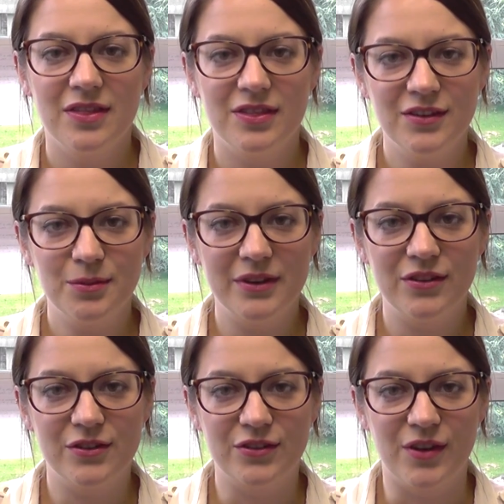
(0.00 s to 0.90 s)
This
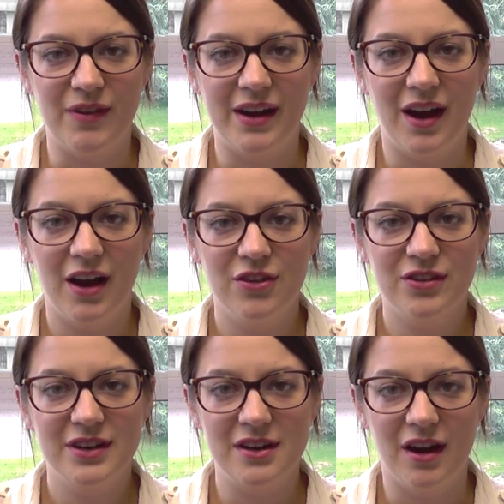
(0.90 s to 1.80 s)
research surveyed
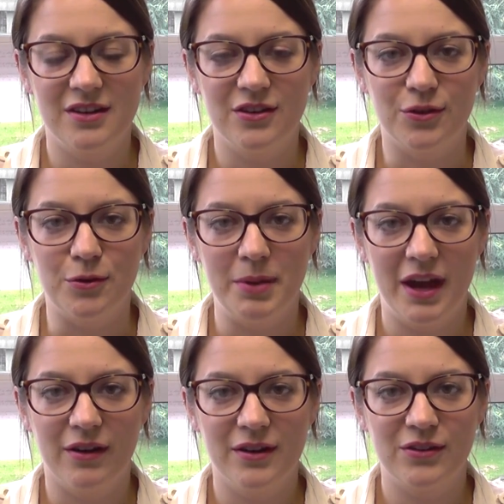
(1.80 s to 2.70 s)
192
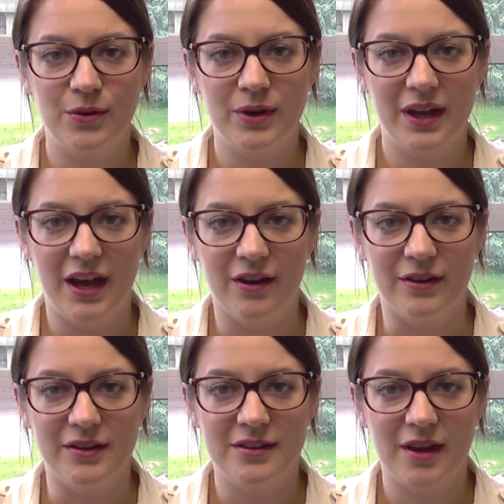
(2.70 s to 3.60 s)
parents or
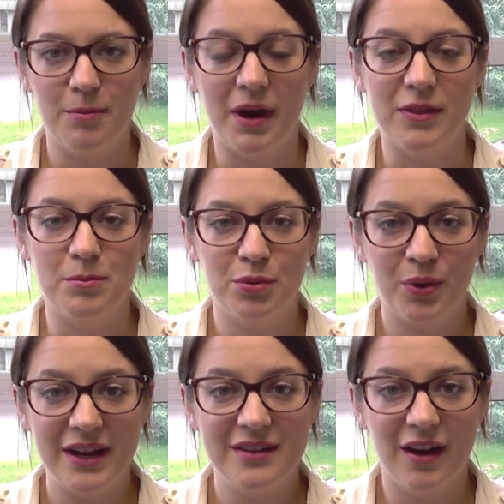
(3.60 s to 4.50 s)
carers about the
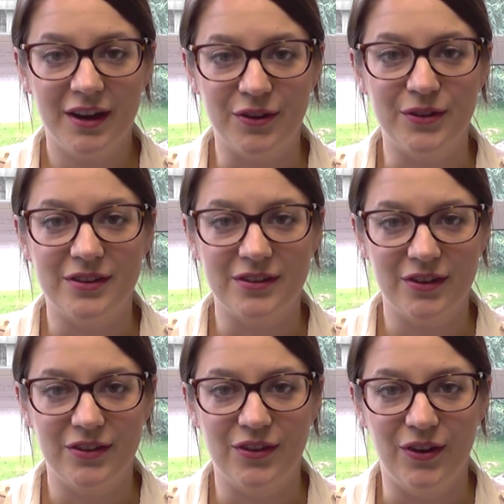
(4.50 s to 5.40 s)
pre-diagnosis
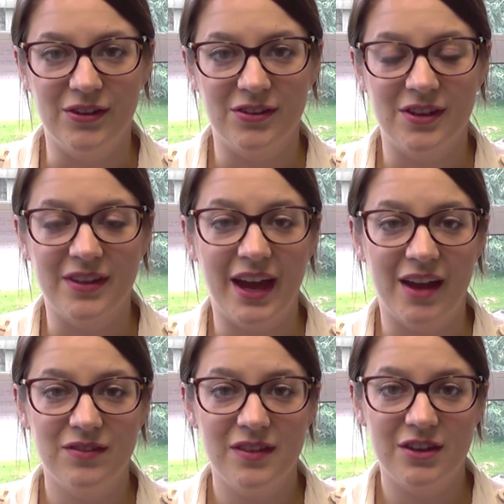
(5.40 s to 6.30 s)
concerns that they
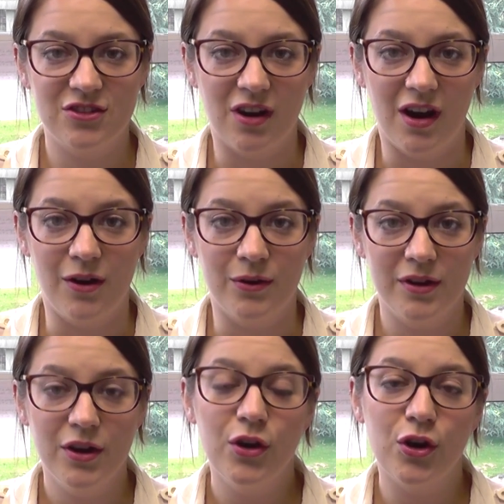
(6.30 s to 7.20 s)
had for their child
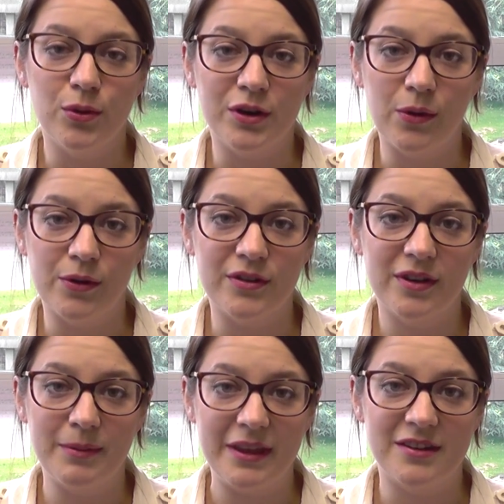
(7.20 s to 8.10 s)
who would go on to
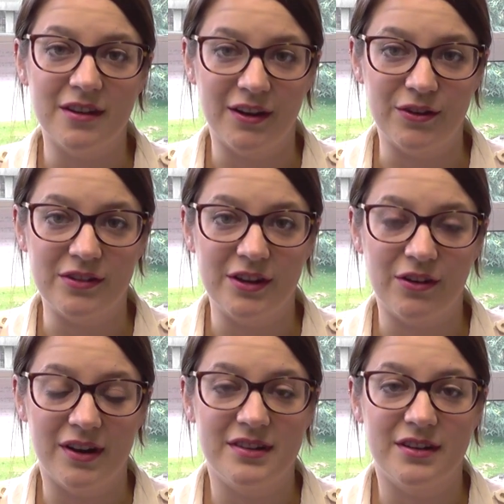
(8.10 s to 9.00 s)
meet the diagnostic
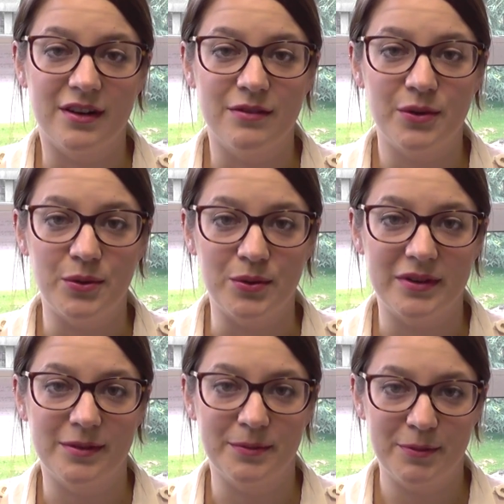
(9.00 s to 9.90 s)
criteria for
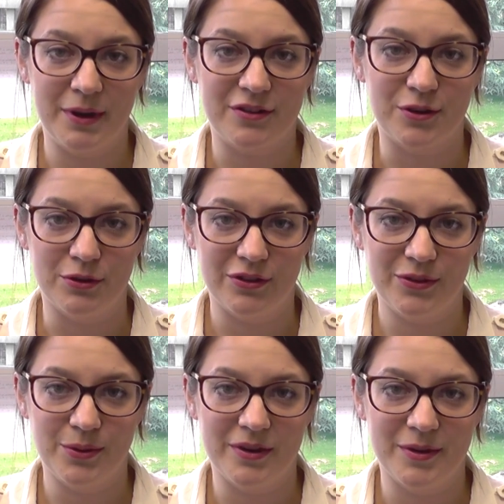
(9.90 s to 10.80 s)
autism spectrum
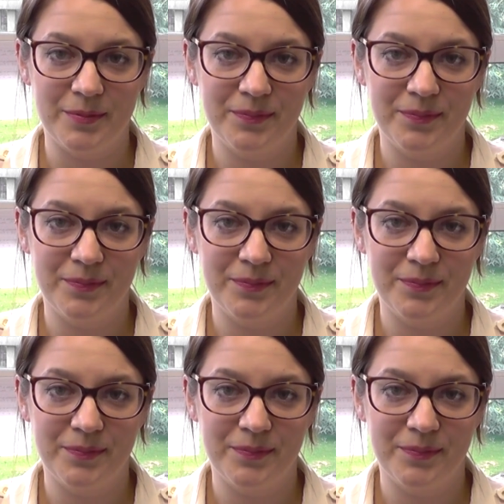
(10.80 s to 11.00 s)
disorder.